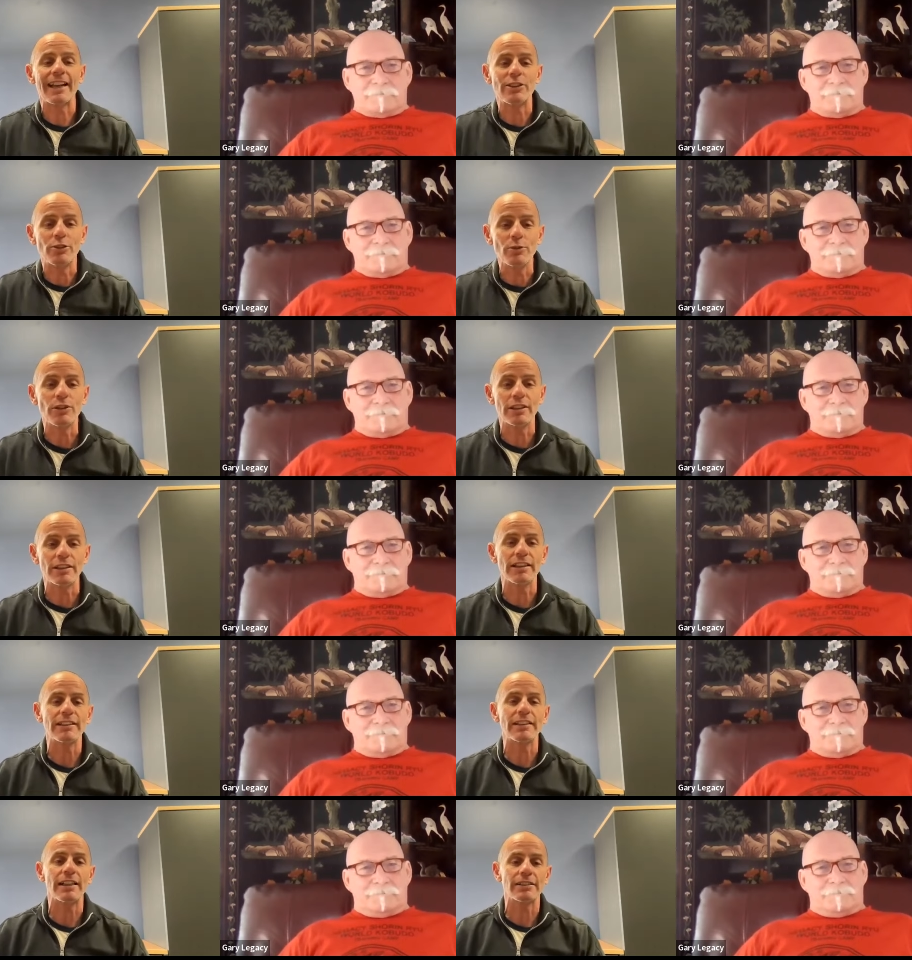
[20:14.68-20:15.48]
Speaker 1: do
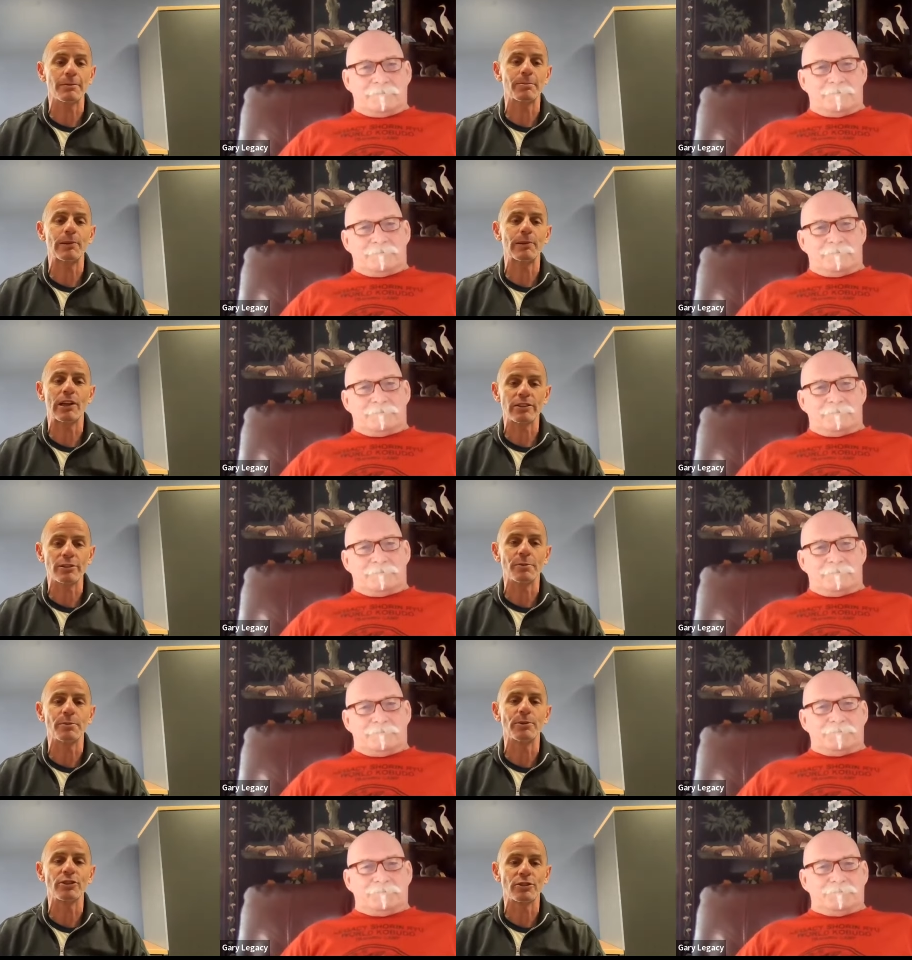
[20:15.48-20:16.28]
think that that's a
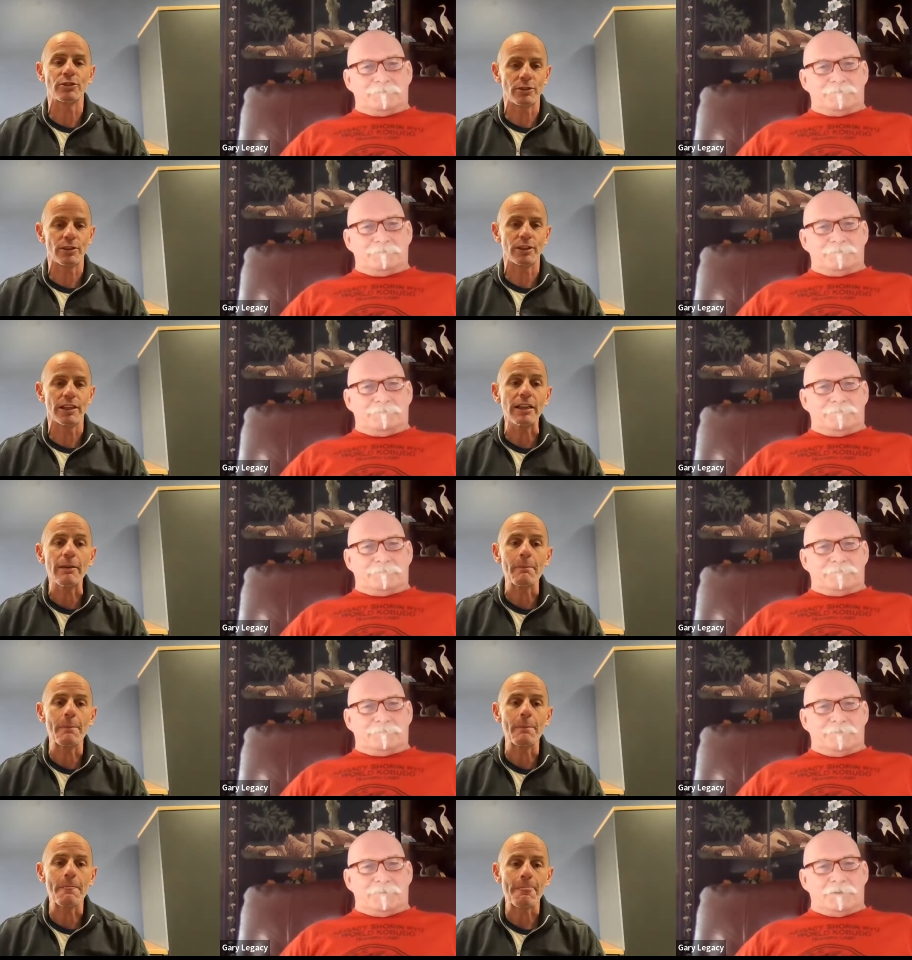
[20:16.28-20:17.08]
plausible
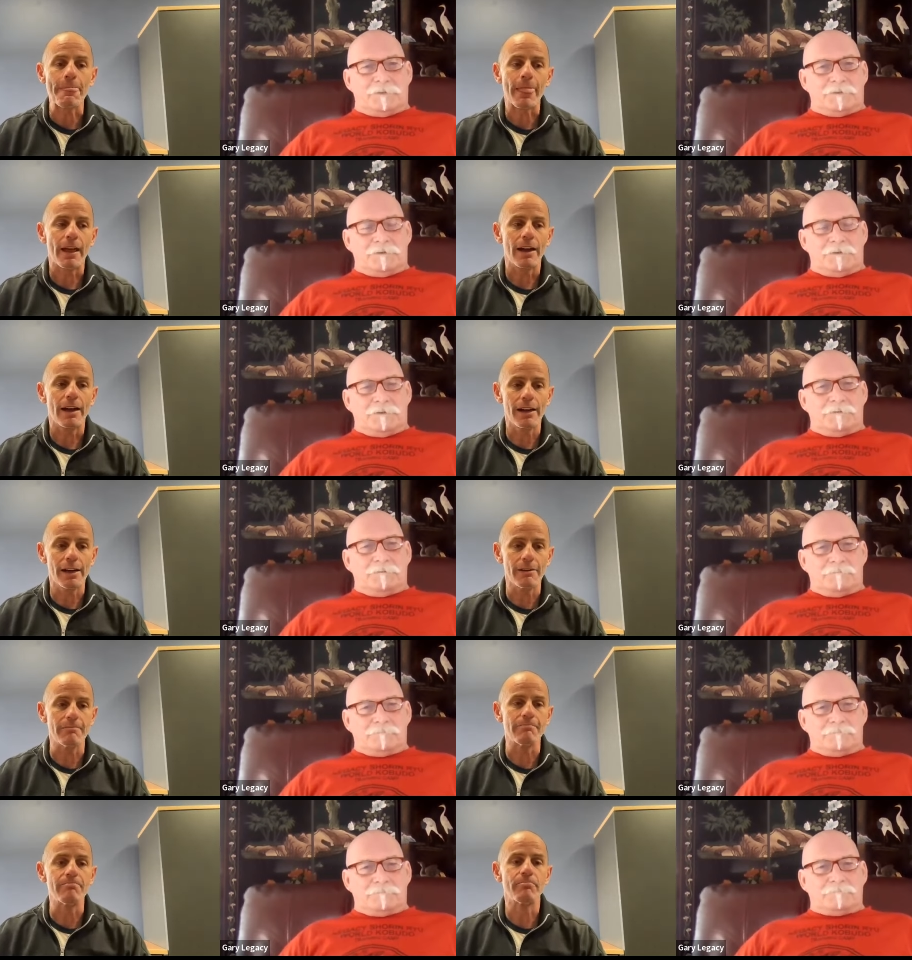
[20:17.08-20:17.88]
story
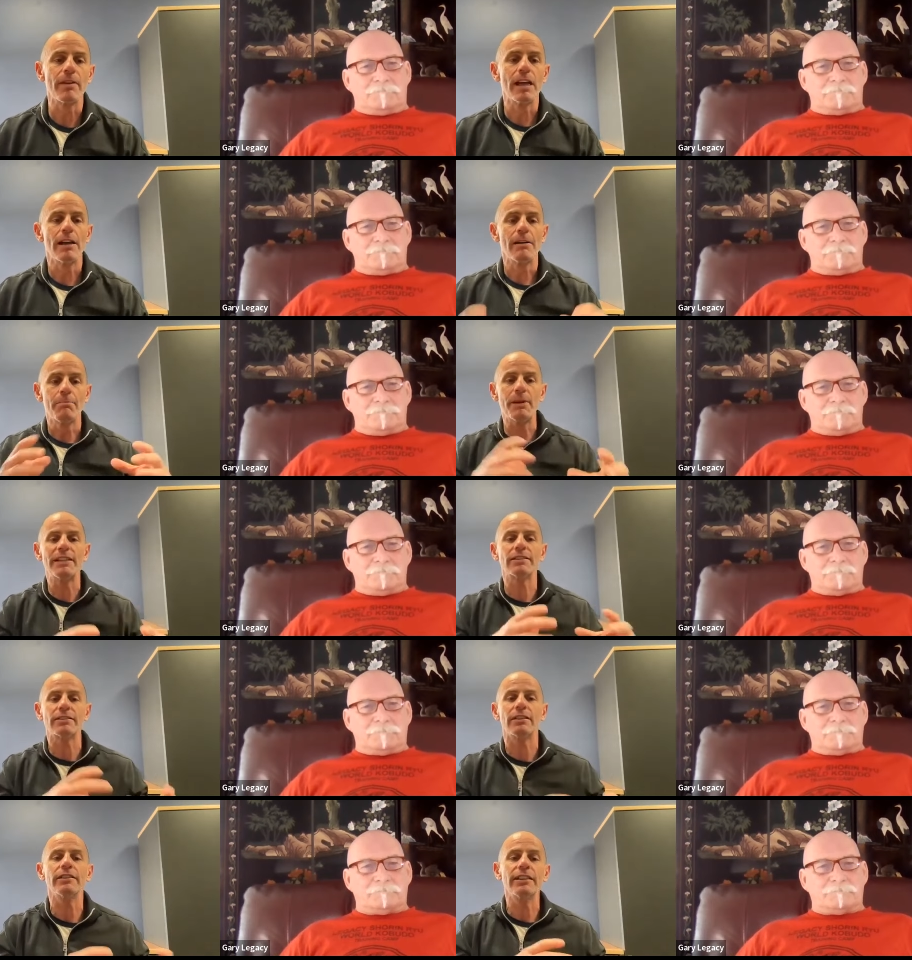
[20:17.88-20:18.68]
um,
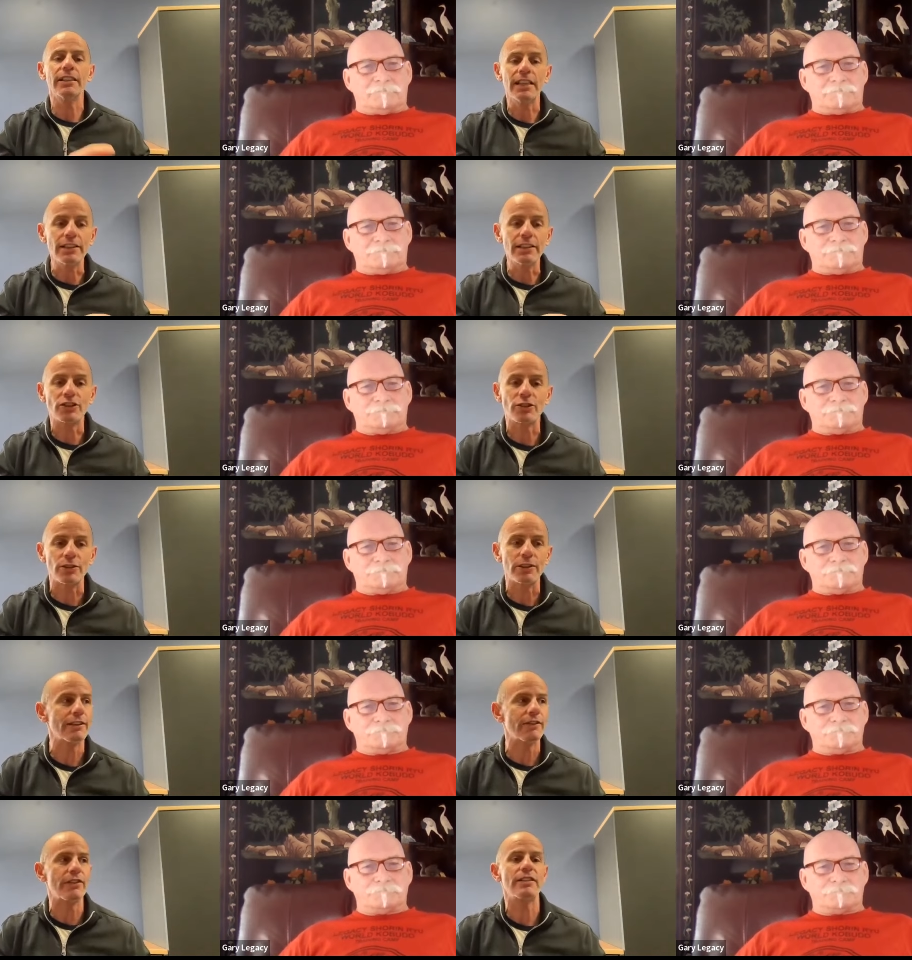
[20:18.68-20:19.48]
based on the
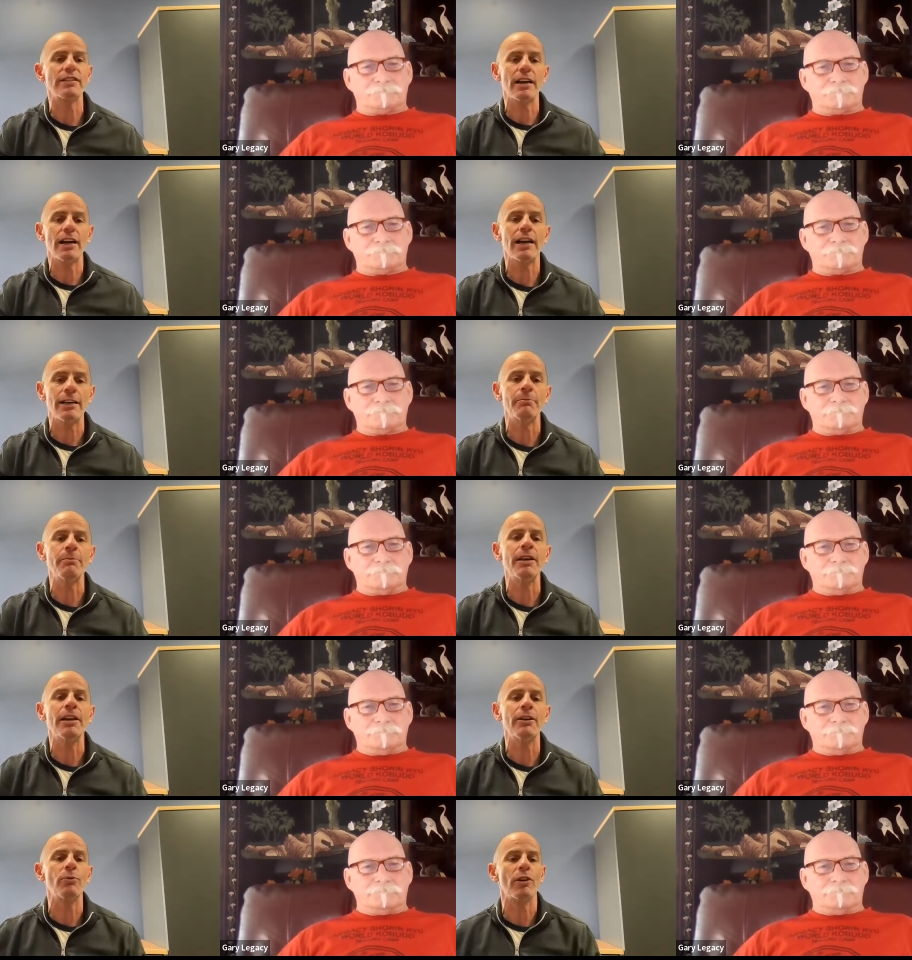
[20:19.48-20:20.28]
history of the time
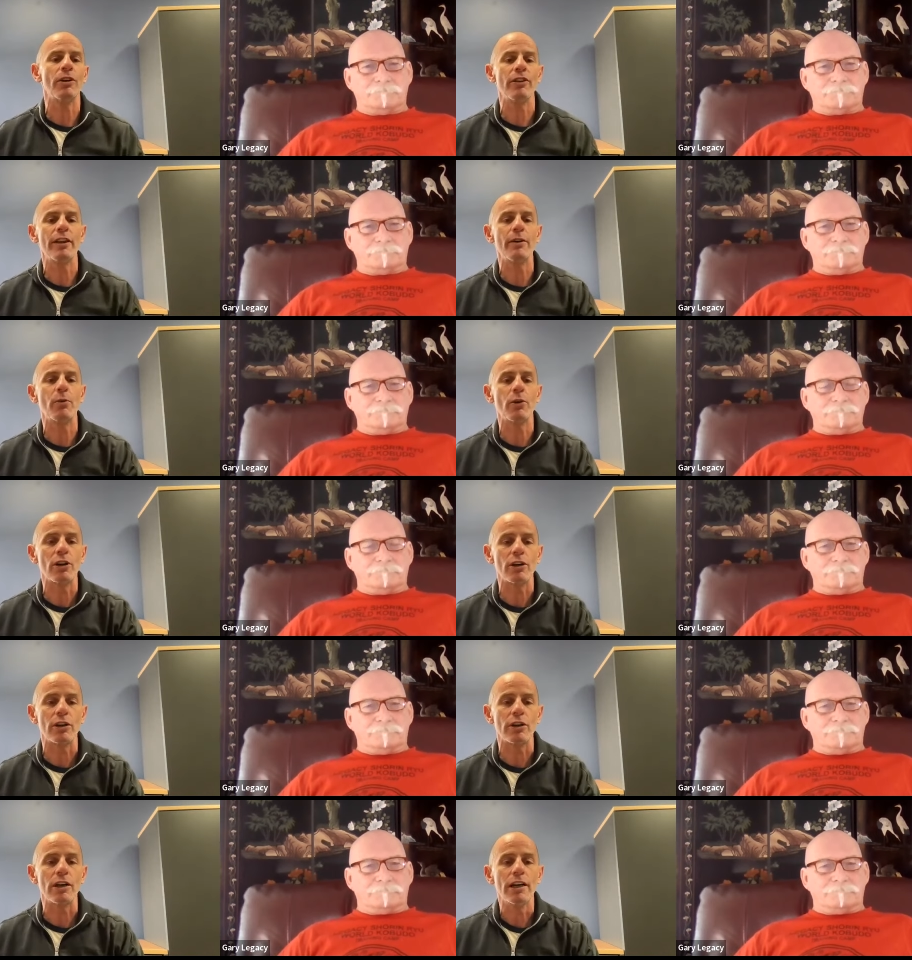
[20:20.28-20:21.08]
and where they
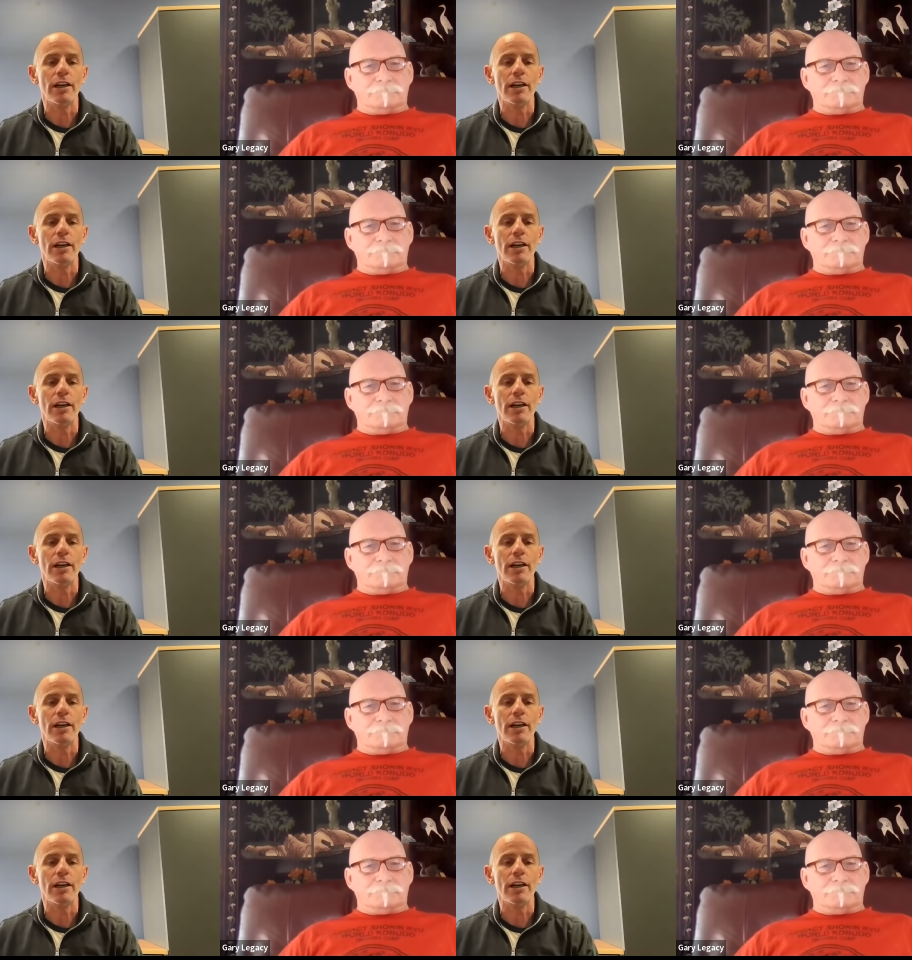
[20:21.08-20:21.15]
were